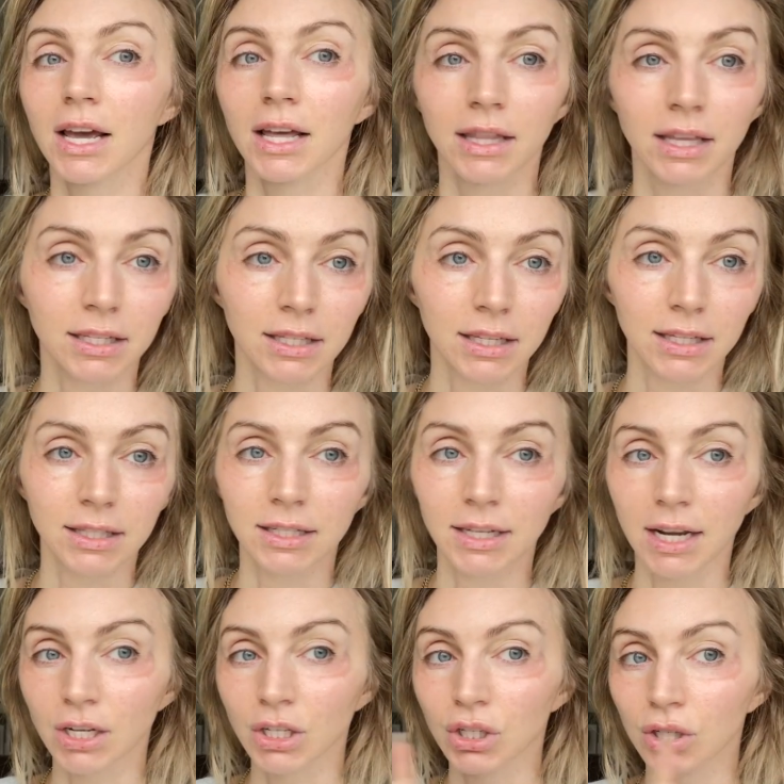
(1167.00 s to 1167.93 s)
This is
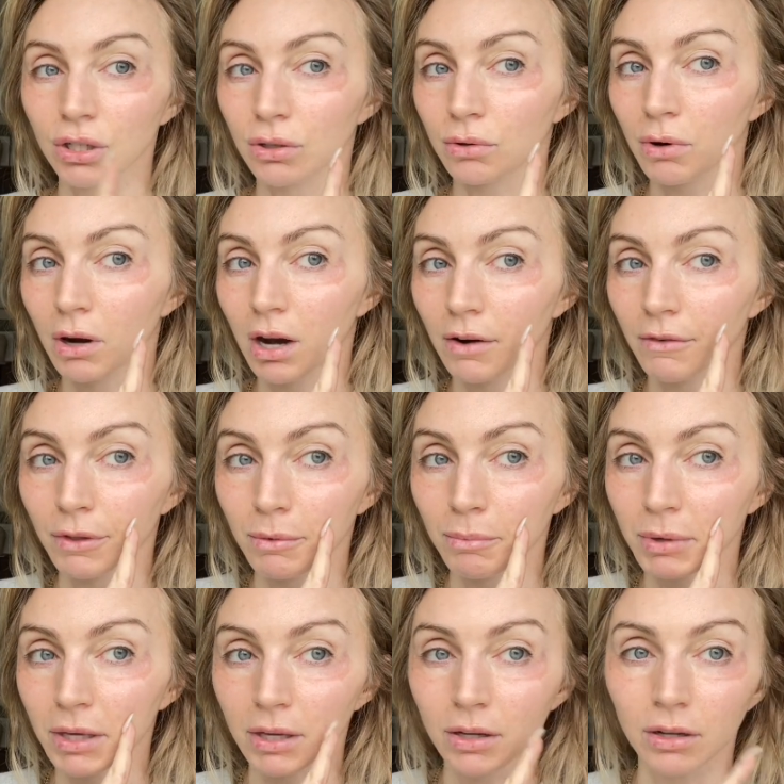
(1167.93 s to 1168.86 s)
day 2 of the
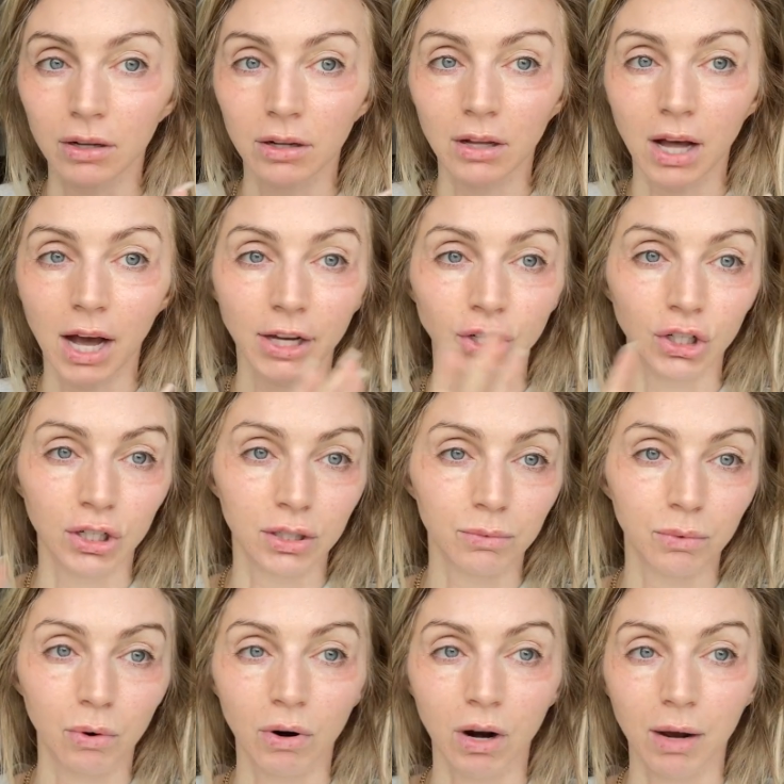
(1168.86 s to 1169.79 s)
peel. I just
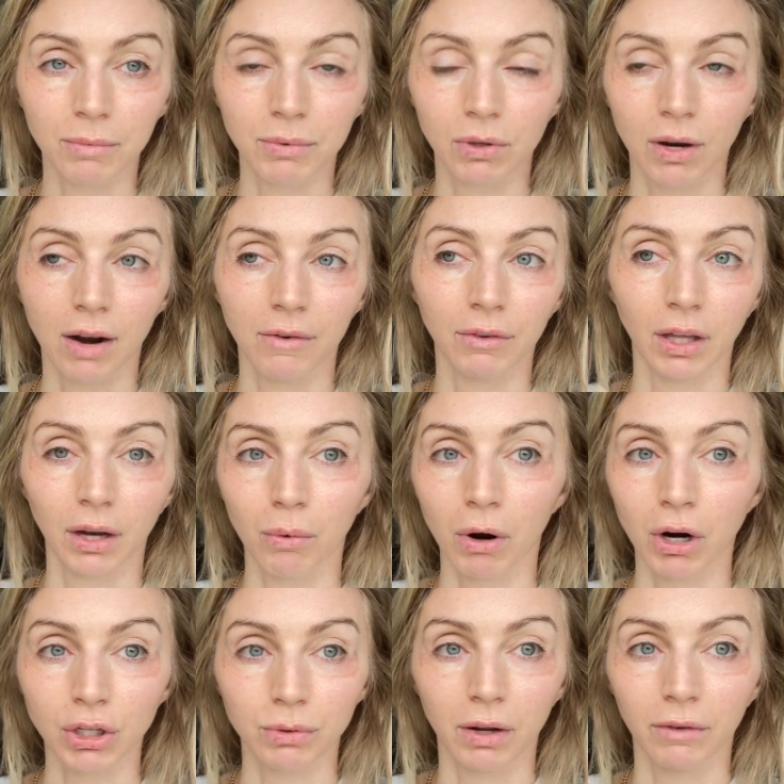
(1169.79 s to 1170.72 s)
woke up, so I haven't like
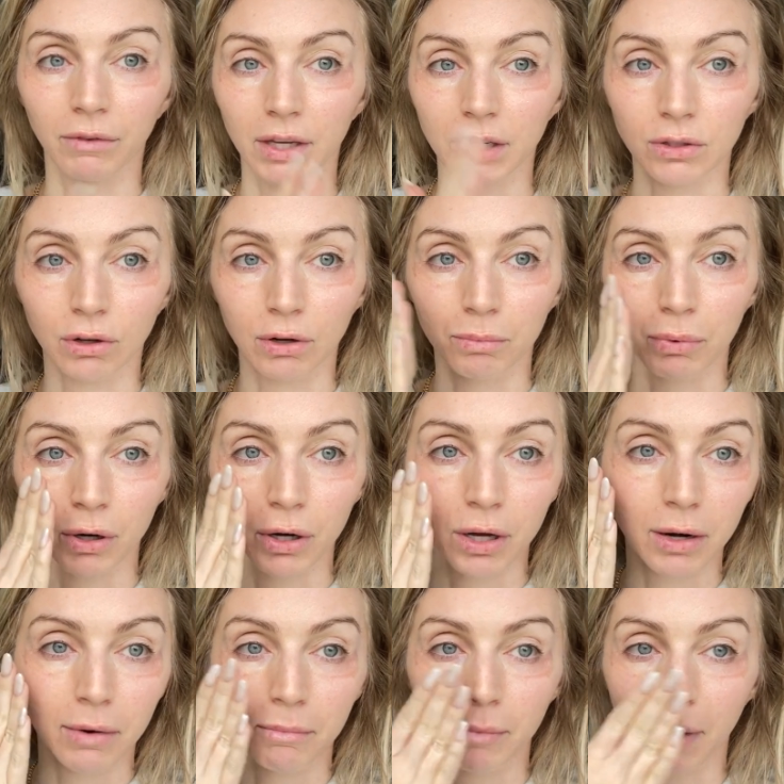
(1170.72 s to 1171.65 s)
washed my face or
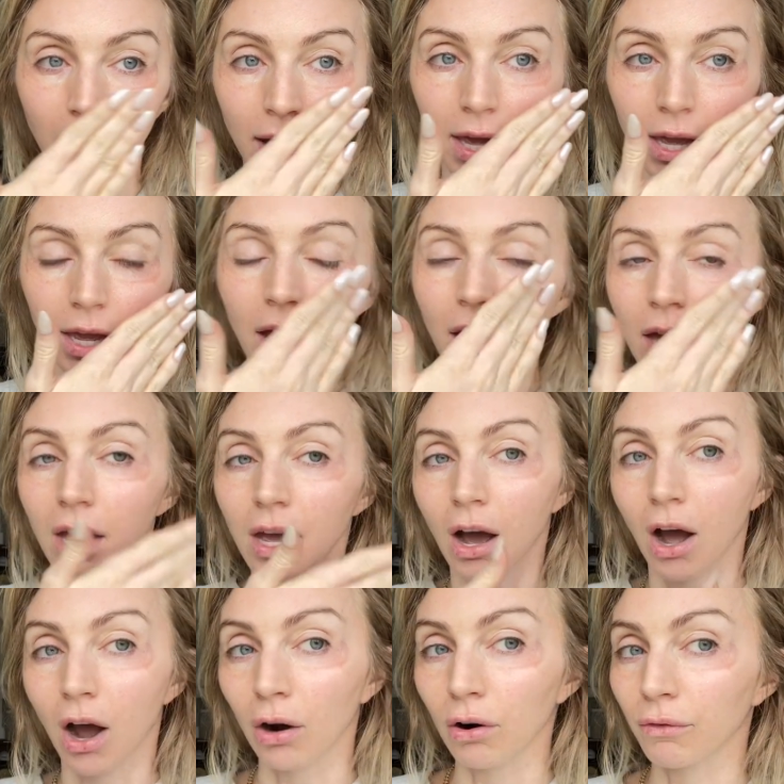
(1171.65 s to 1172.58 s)
put my
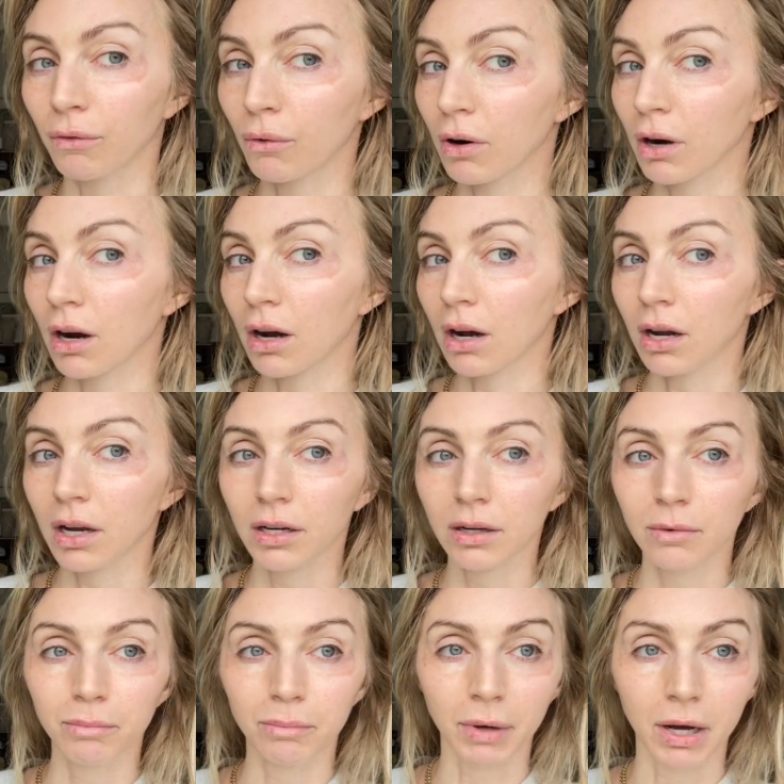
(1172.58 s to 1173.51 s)
Aquaphor
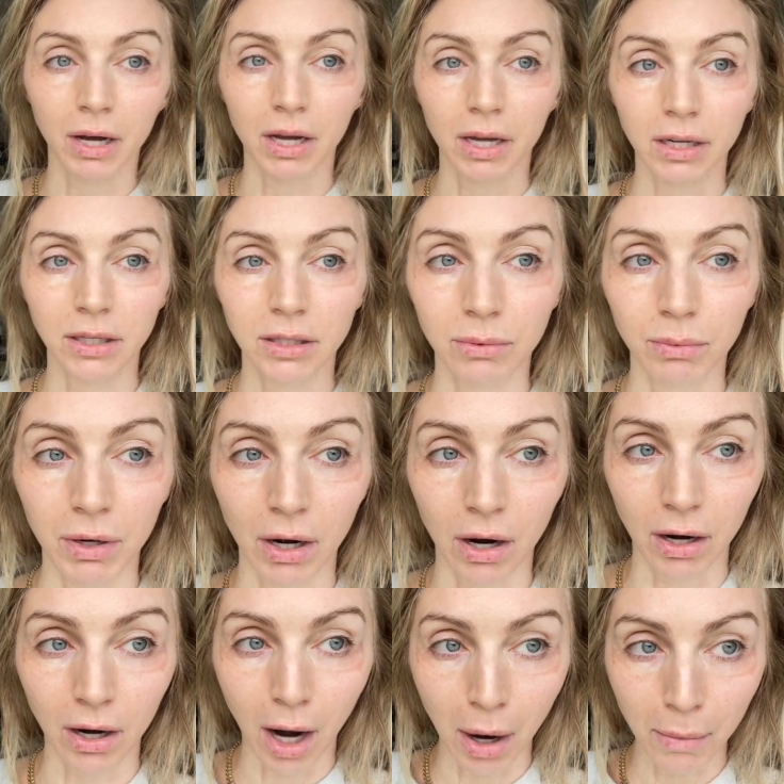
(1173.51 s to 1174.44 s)
on, but we
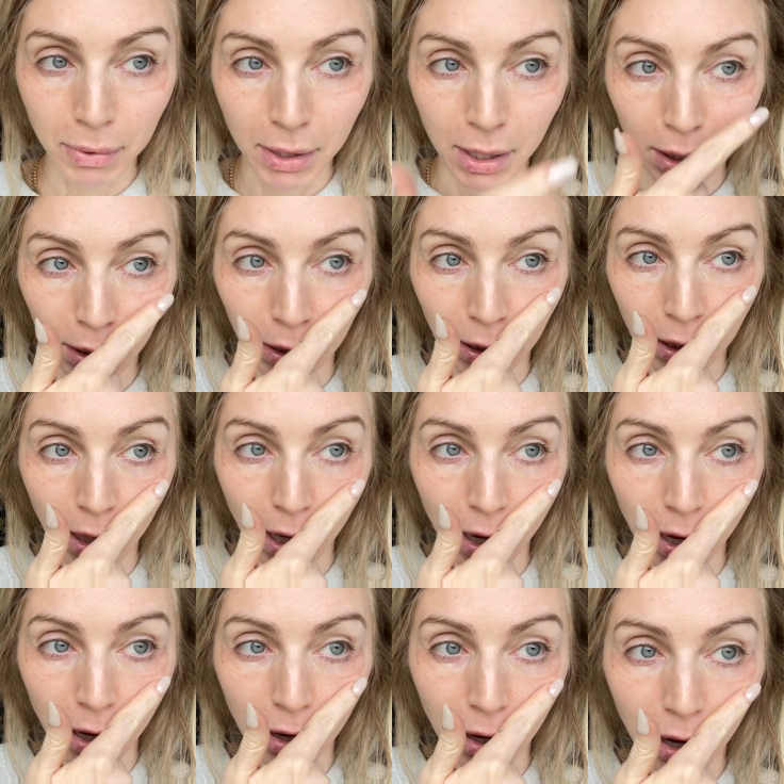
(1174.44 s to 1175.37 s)
are not peeling
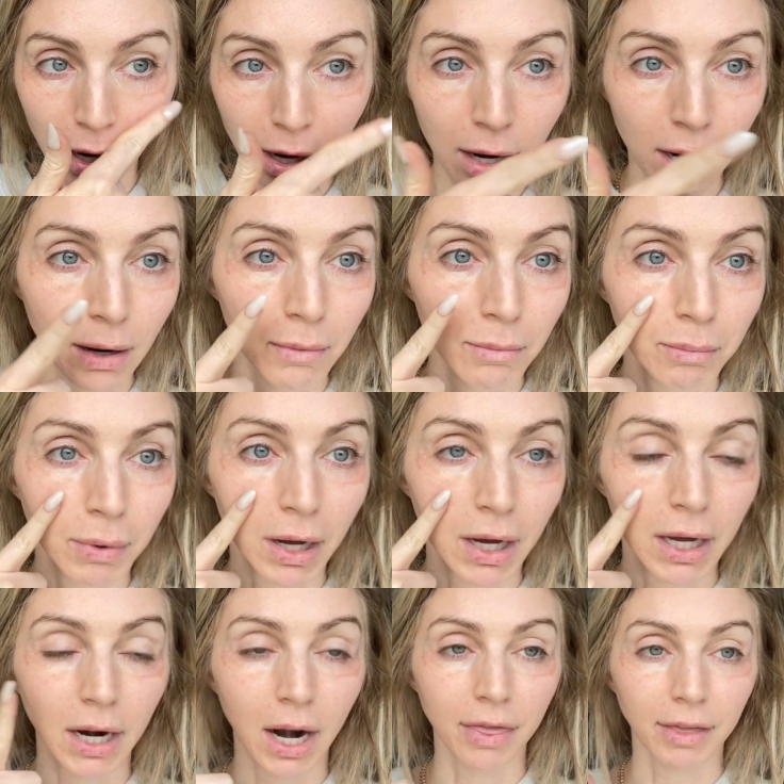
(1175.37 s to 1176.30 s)
yet.
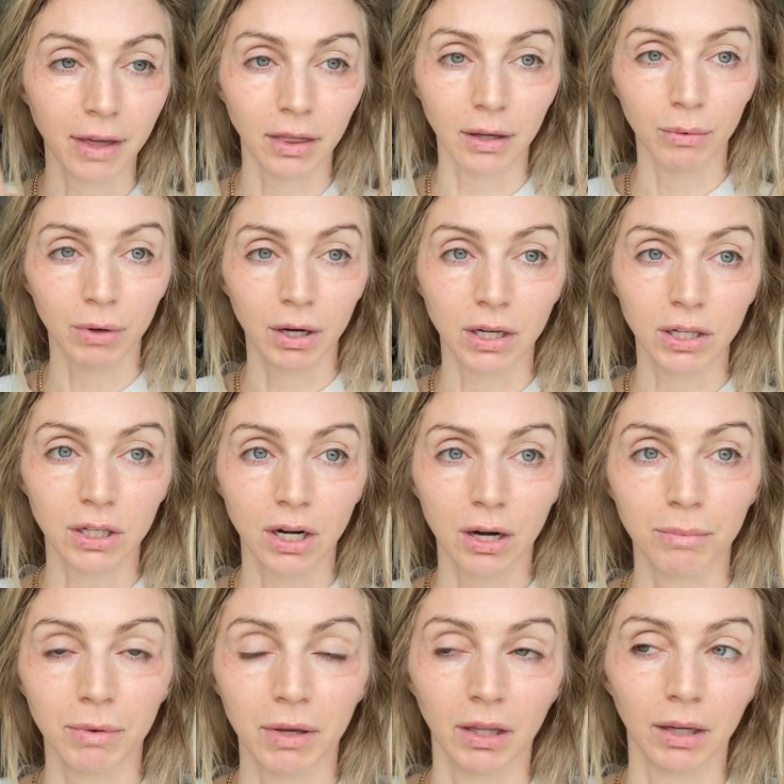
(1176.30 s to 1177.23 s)
But I think that we're gonna start
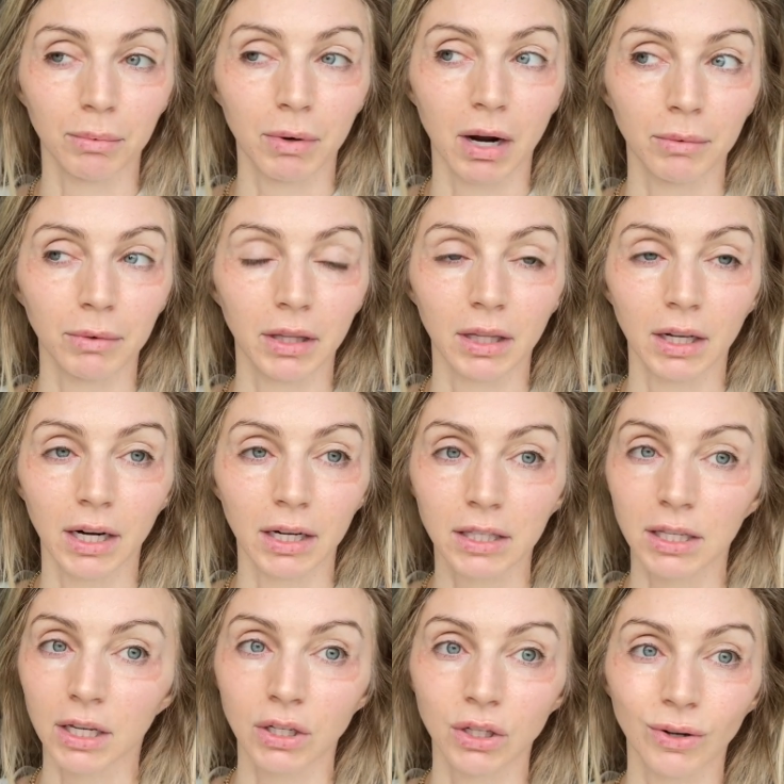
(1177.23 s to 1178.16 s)
peeling probably in the next
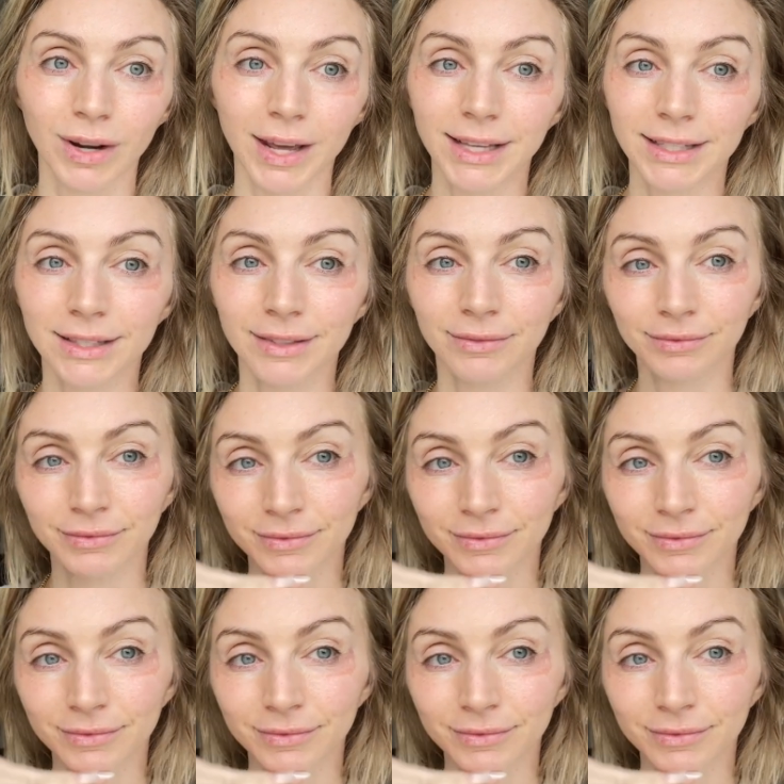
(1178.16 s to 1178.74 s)
like 2 days.